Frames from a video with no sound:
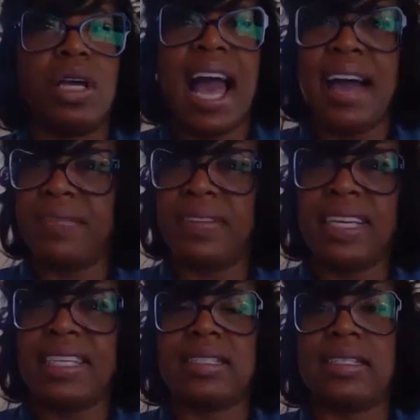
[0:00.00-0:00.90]

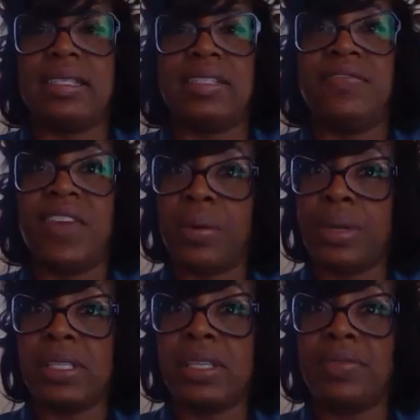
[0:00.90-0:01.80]
conflicts
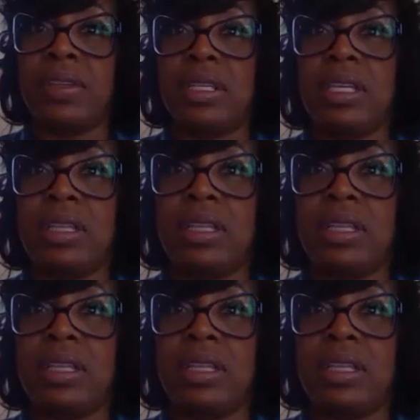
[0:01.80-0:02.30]
very differently.